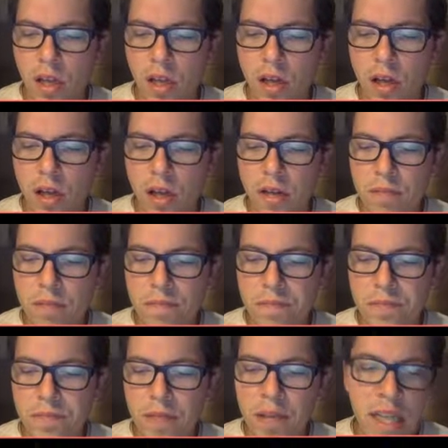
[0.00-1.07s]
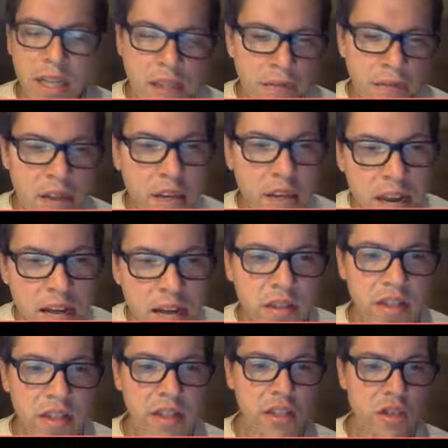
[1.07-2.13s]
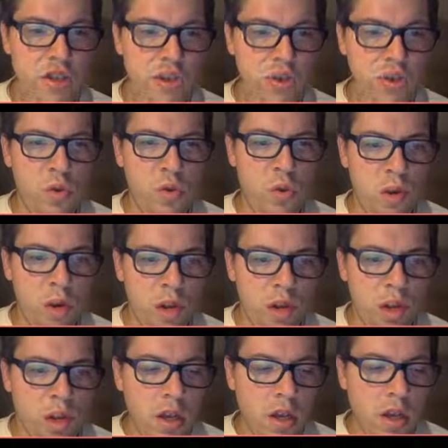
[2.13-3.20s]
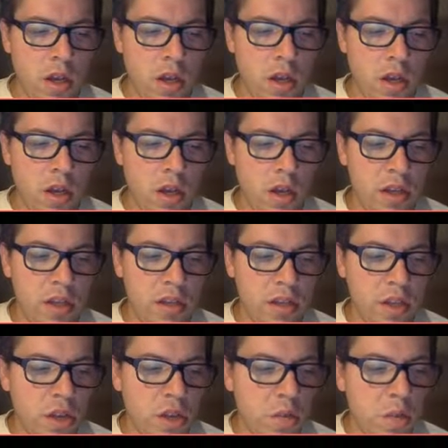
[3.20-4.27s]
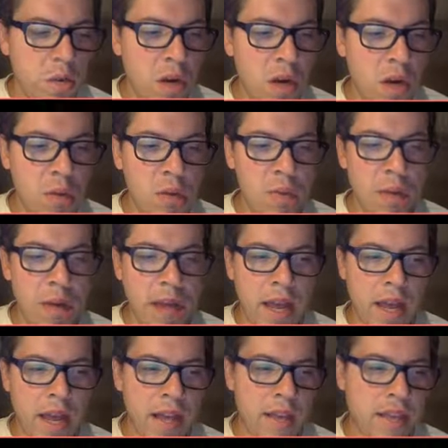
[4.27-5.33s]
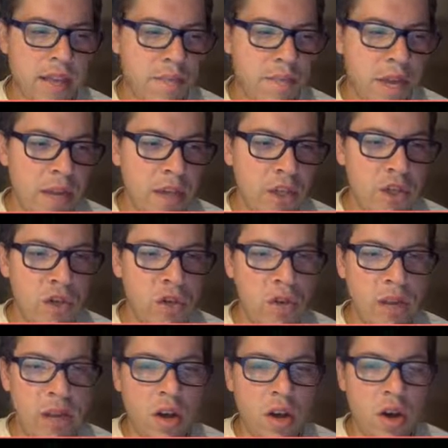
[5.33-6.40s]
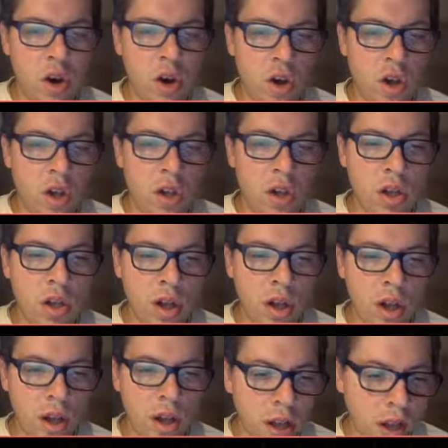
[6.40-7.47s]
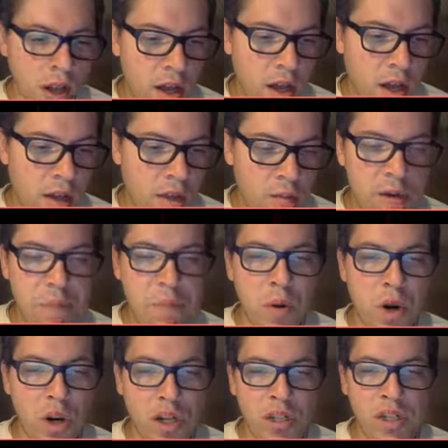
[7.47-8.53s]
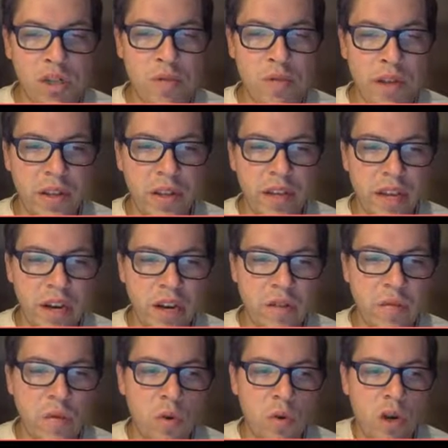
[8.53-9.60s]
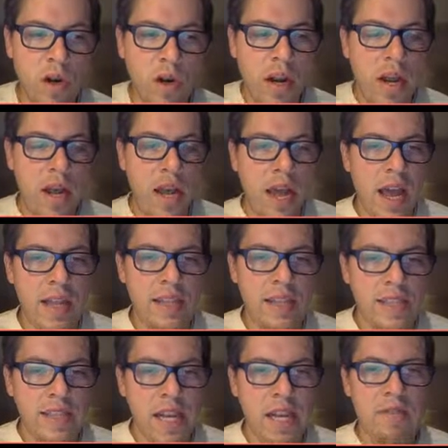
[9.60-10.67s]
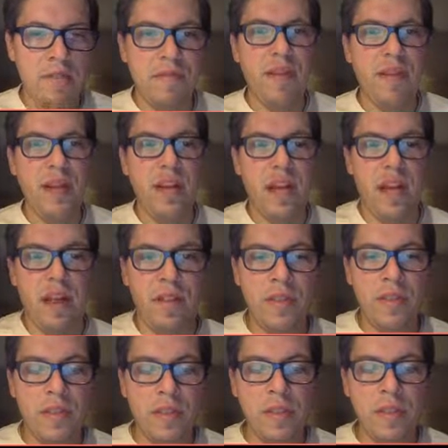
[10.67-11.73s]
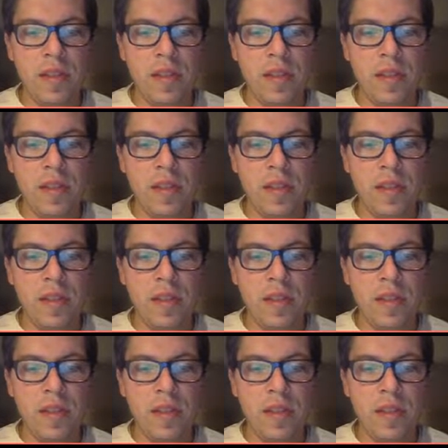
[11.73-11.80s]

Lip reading: I guess, finagling to solve the problem and make sure that all three parties are feeling cared for and safe, and